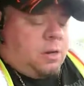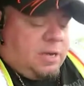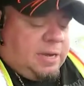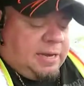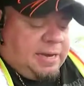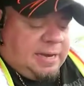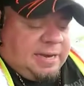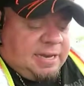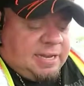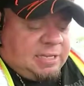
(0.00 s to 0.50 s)

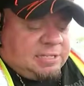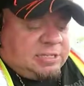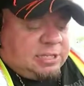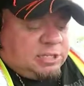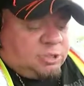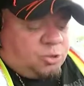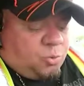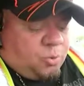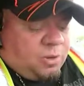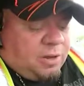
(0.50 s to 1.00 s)
And it is
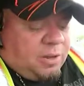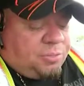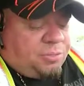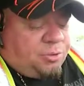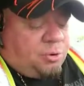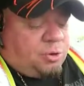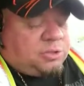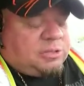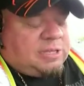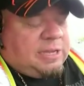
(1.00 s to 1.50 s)
a
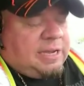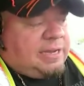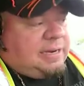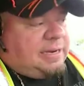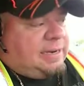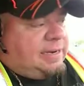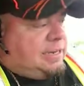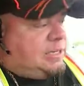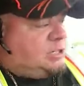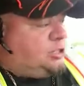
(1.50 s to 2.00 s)
2013.
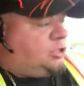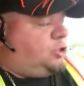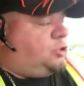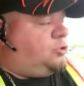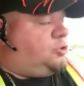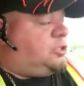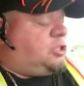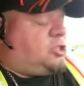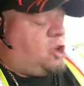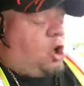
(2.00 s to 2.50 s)
It is
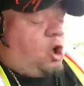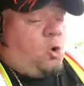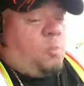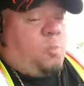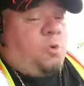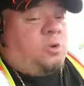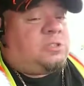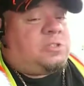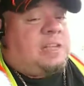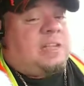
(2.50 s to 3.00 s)
used. It's
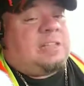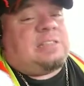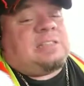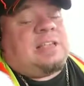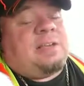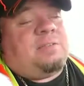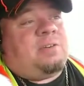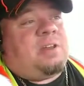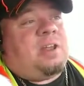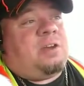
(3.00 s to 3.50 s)
almost got
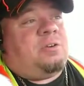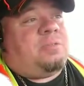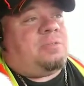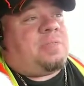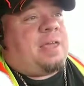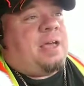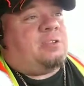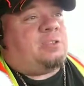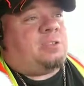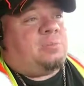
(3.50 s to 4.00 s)

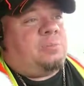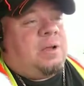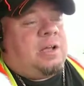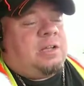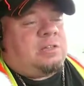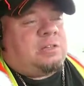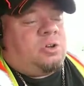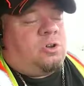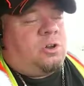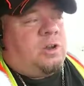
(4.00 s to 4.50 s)
700,000
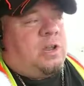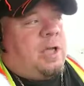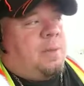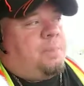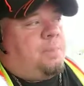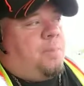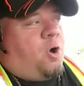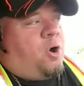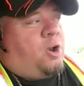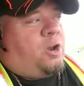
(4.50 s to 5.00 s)
miles on it. I
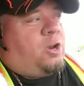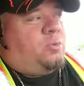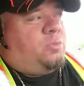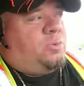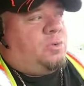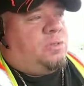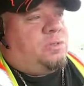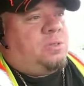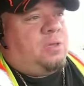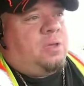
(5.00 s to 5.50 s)
bought it
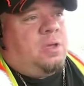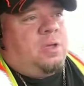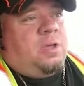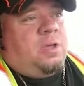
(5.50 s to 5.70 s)
with